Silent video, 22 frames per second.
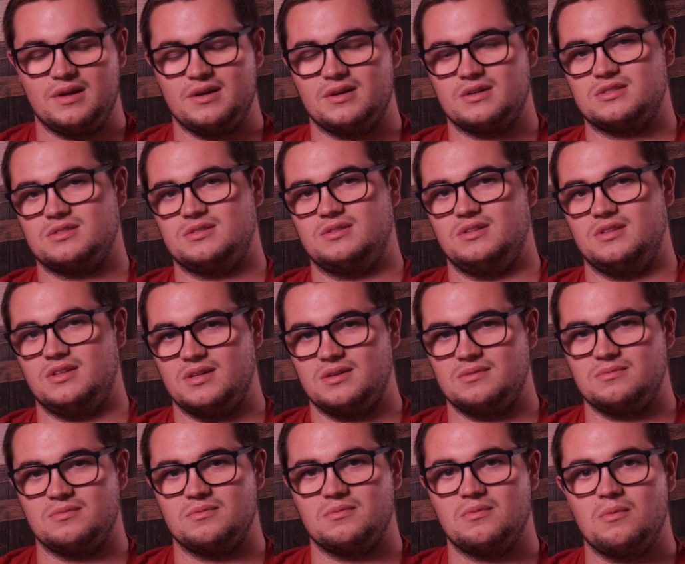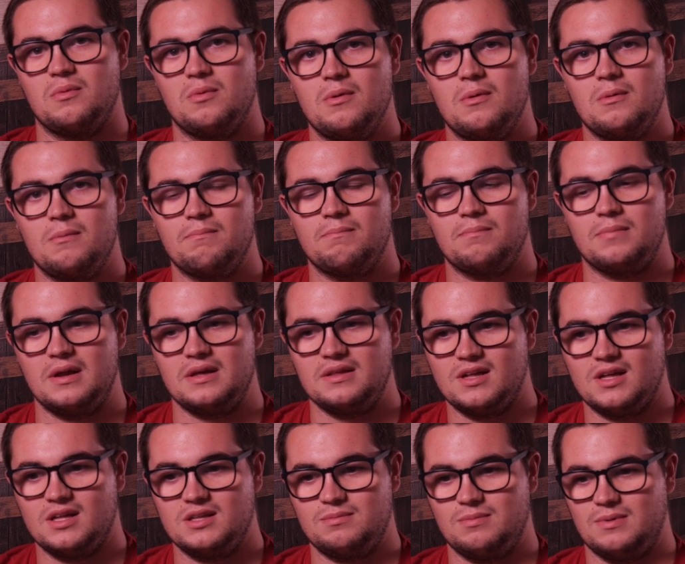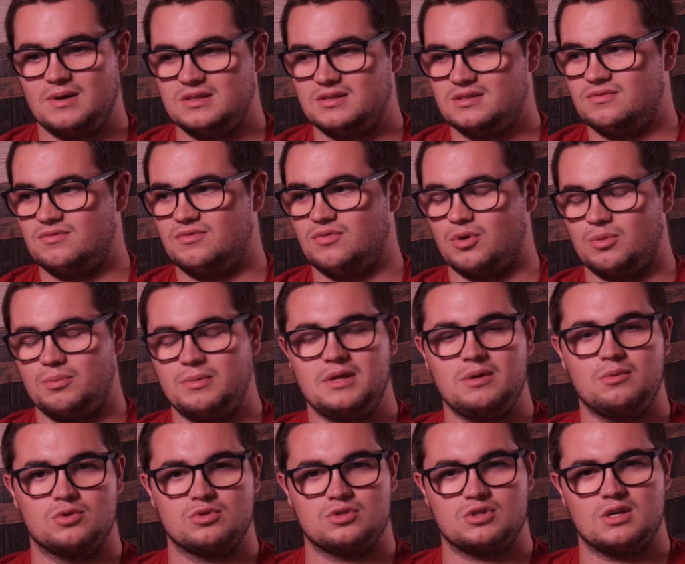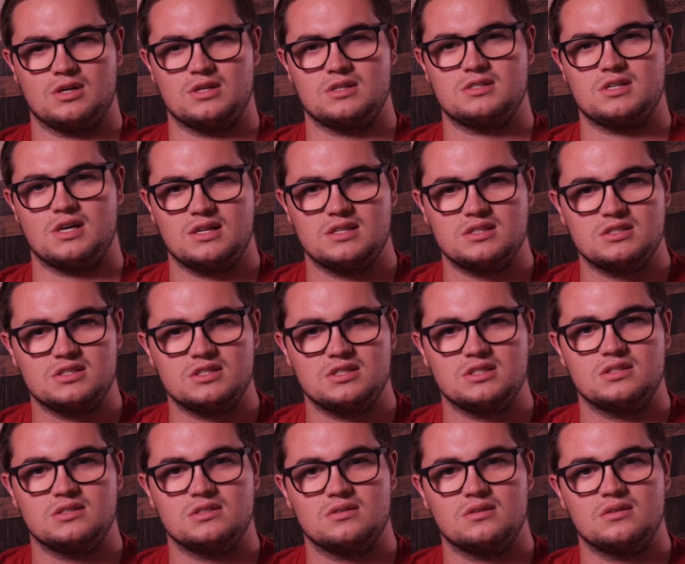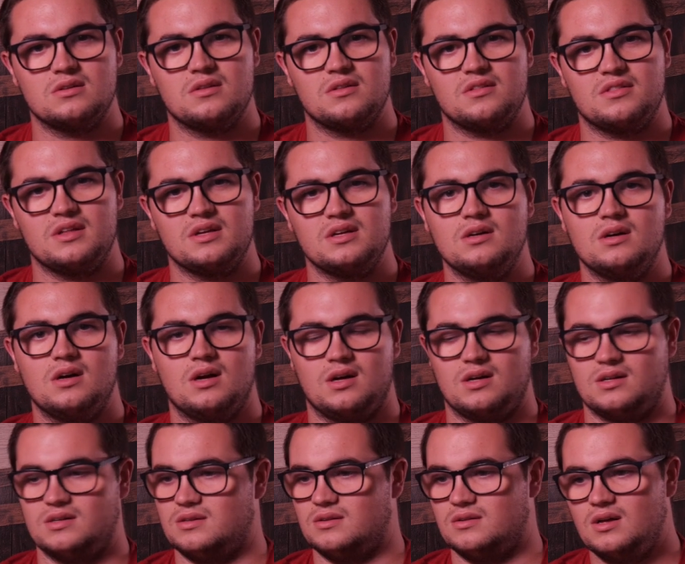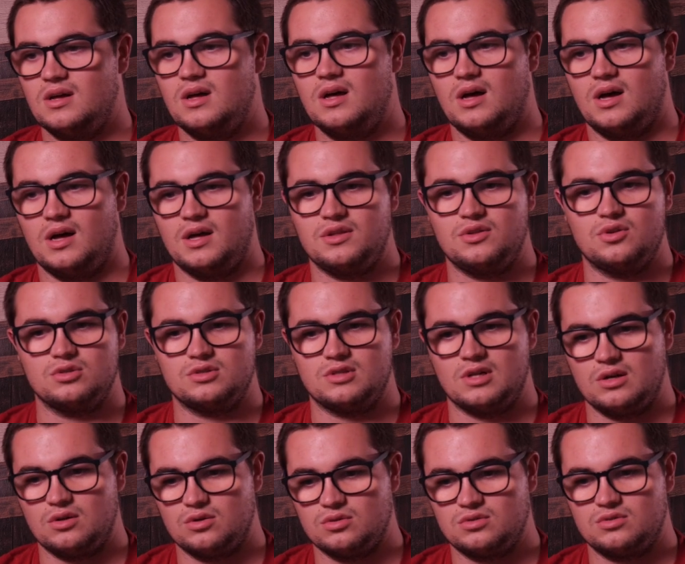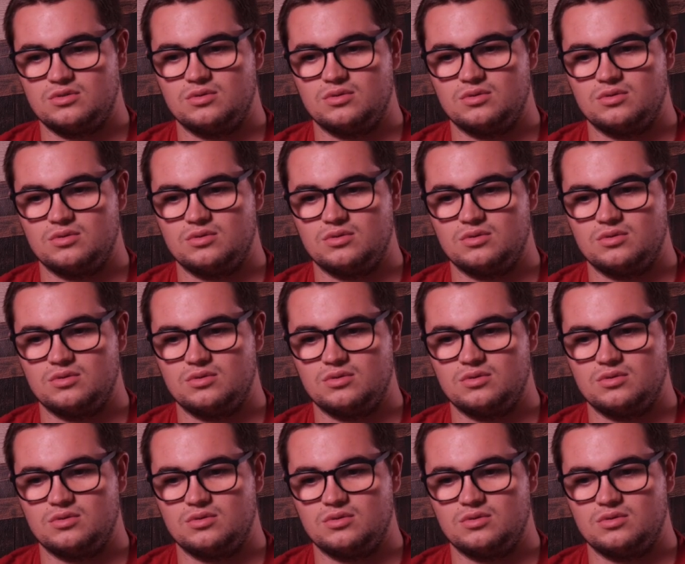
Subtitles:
players didn't play that, but for me it was a challenging thing, and I enjoyed a